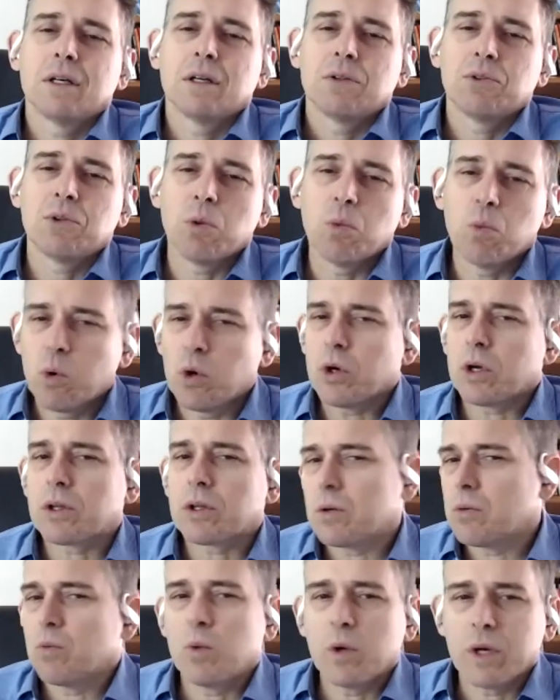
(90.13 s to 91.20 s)
the work
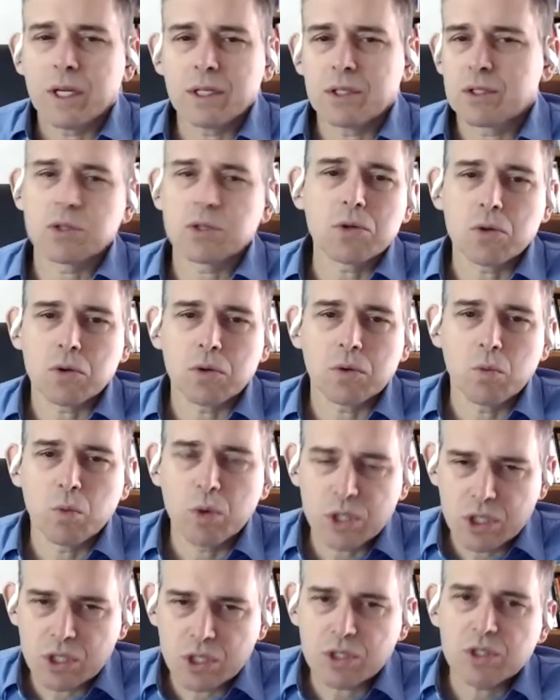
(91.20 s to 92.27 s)
that we do,
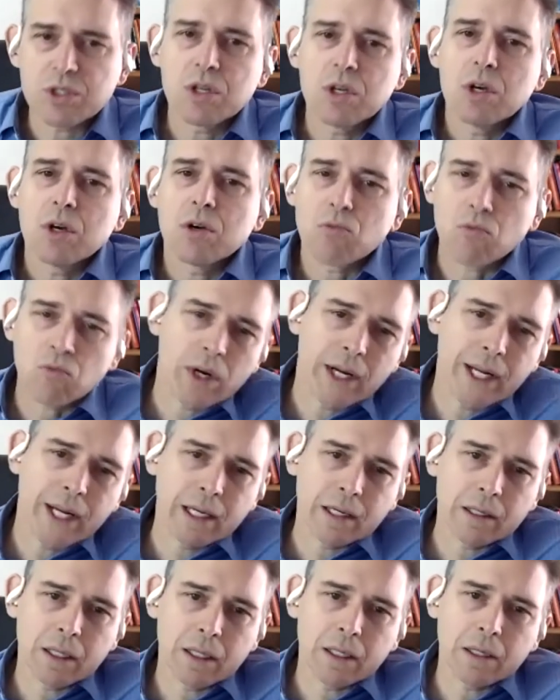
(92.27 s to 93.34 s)
which is
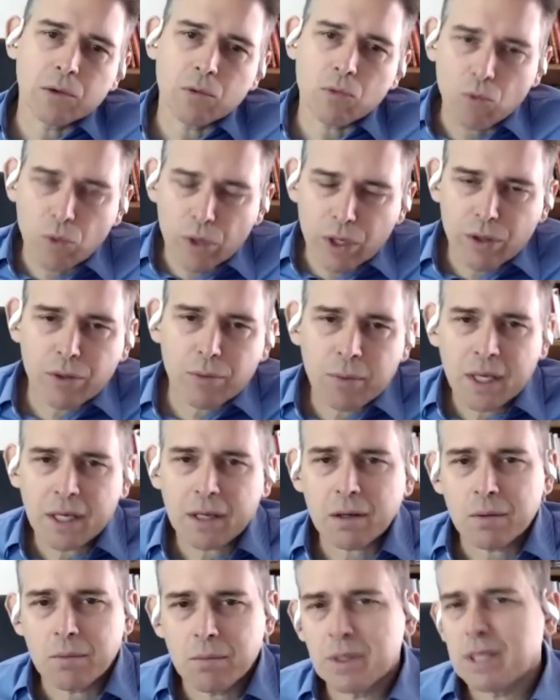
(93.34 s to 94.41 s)
regular
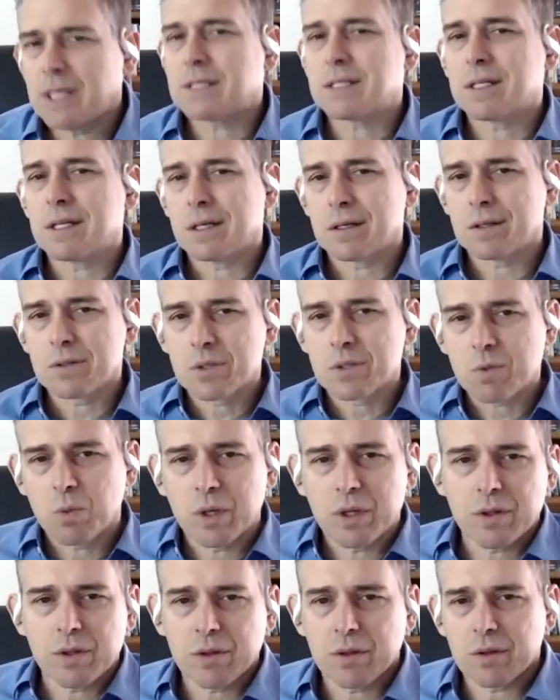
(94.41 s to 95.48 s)
rhythmic meetings
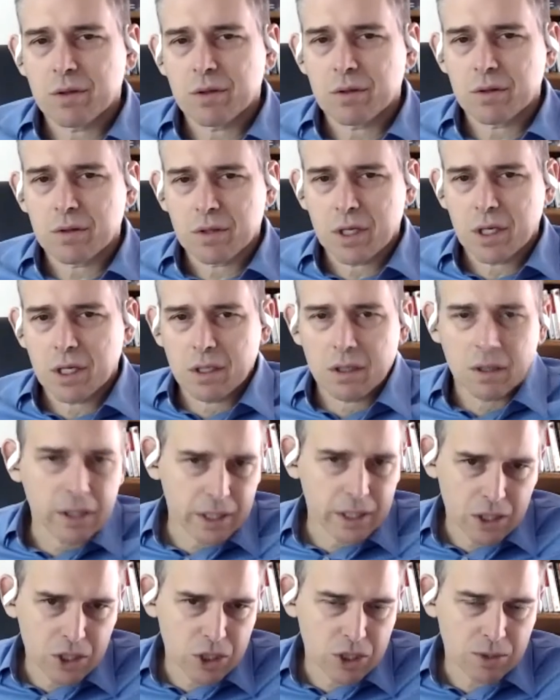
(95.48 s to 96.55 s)
with uh,
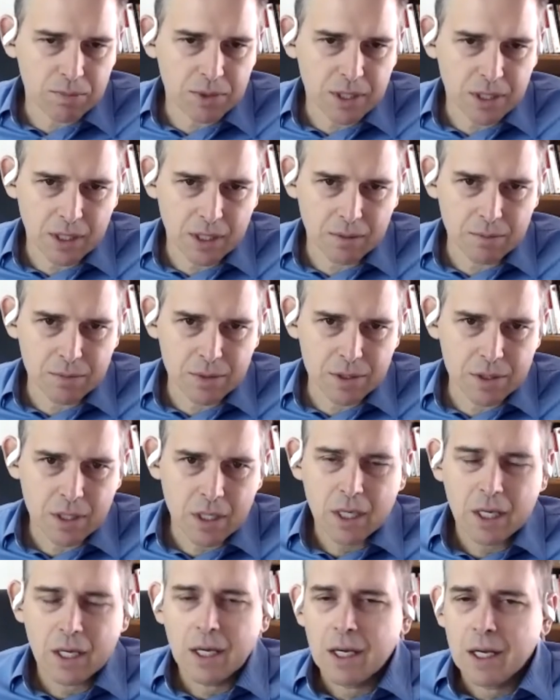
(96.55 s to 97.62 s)
leadership teams,
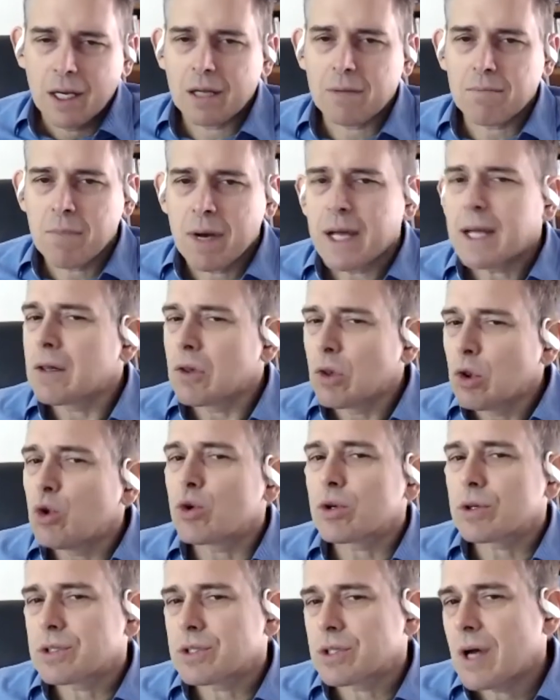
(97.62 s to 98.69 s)
it may
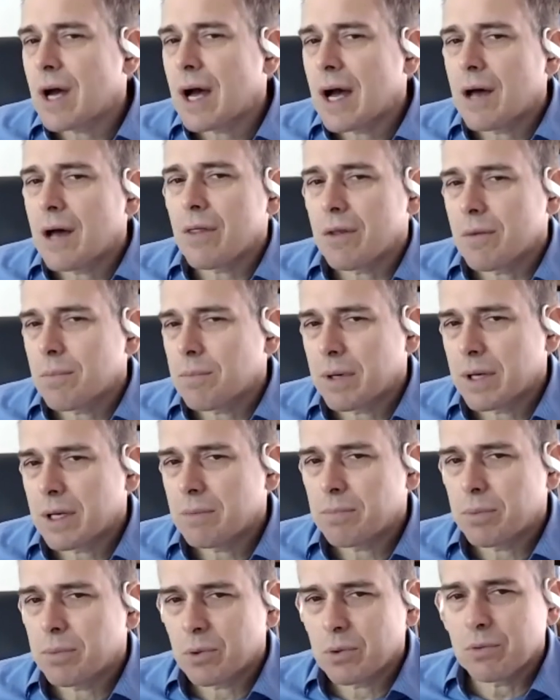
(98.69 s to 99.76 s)
look to other
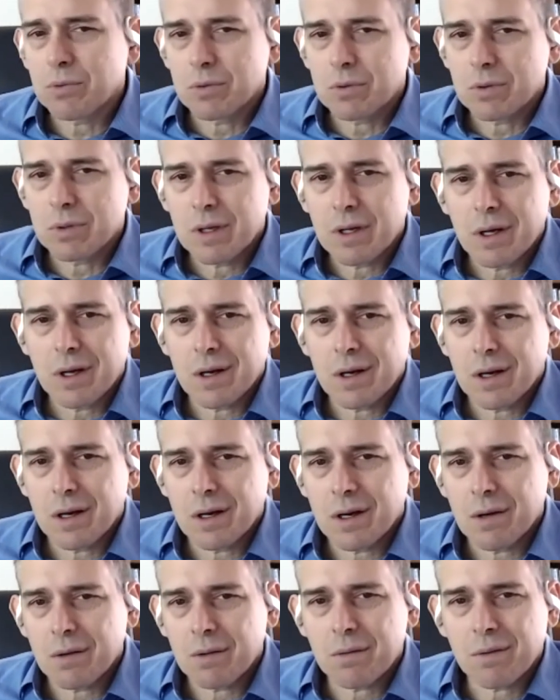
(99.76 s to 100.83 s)
people
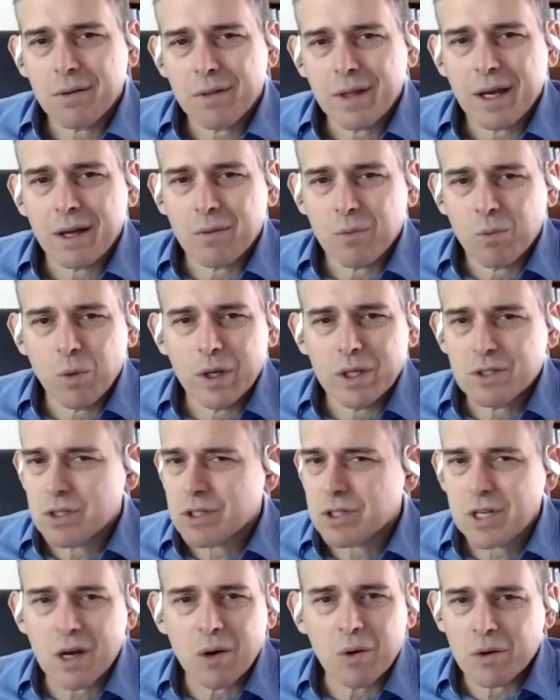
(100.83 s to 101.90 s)
uh, that we're
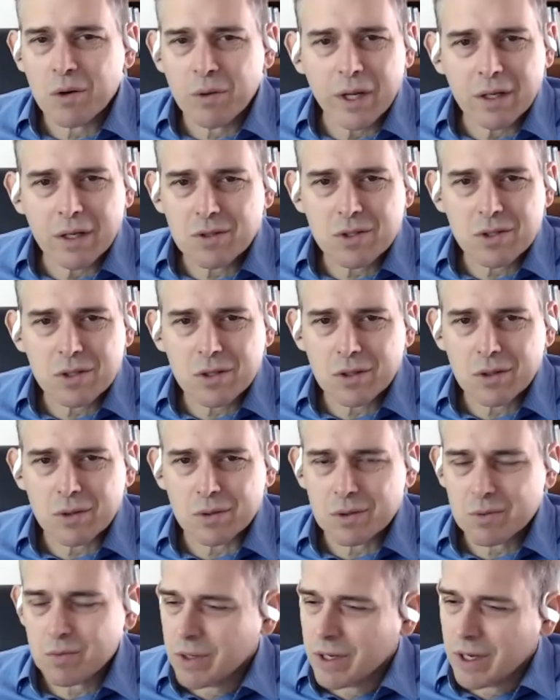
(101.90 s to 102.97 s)
just going around in
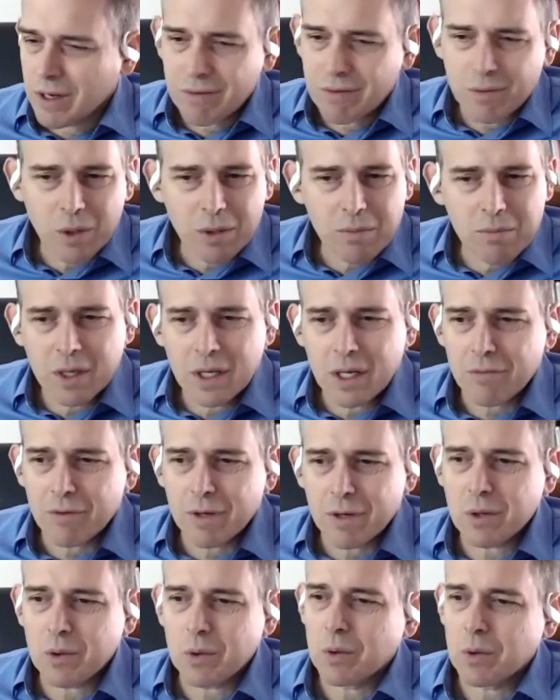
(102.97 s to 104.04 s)
circles. we meet every
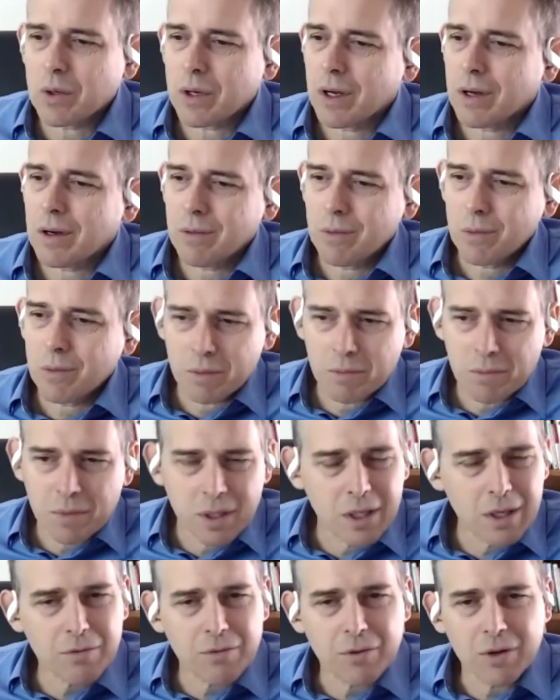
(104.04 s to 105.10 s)
quarter, we
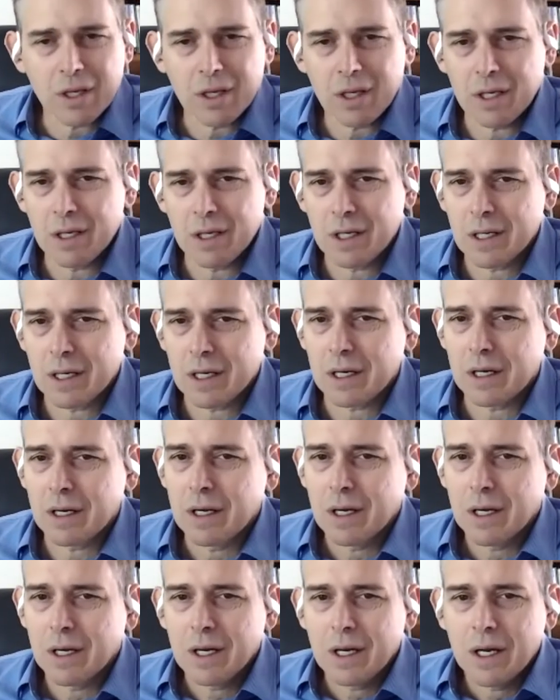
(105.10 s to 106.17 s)
meet every year,
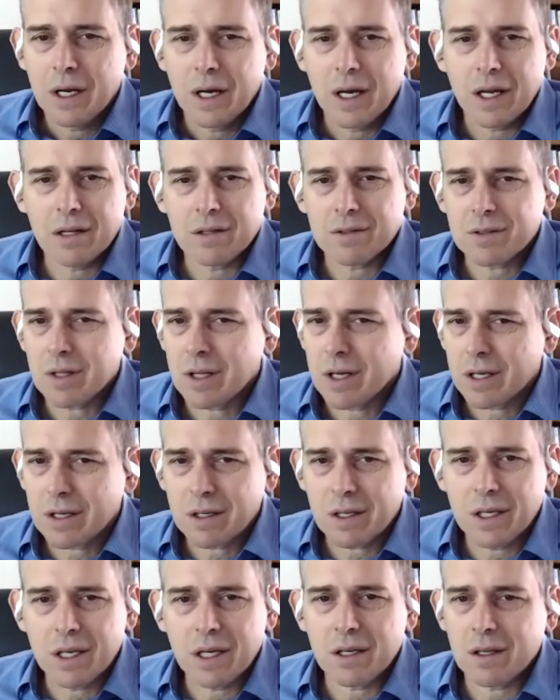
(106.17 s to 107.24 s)
and it's like,
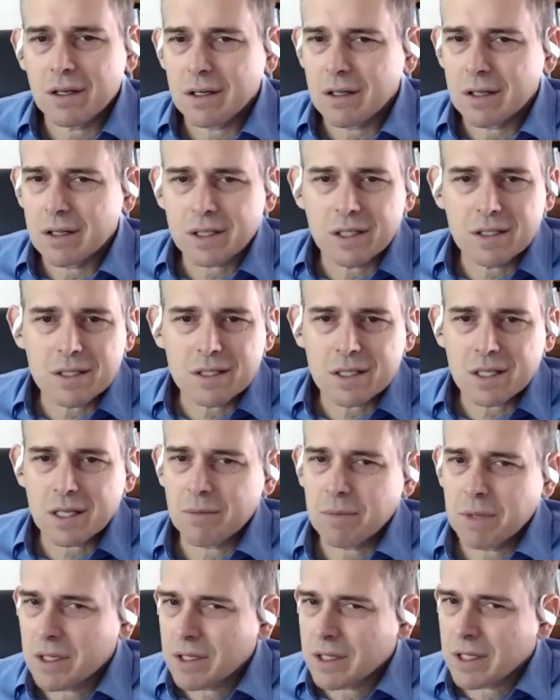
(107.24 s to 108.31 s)
yeah, you know, like they just
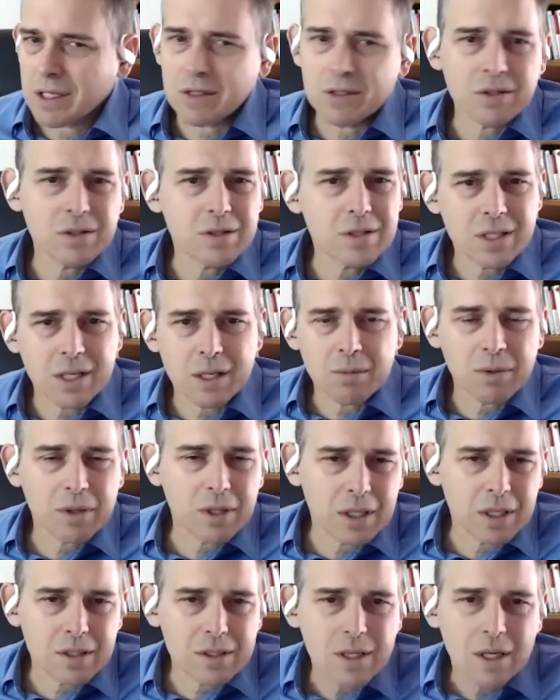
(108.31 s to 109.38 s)
come in and they do the same
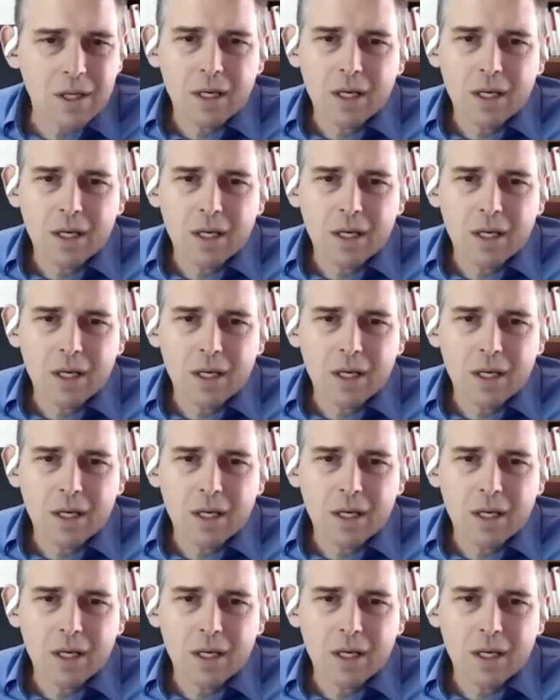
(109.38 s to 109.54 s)
things.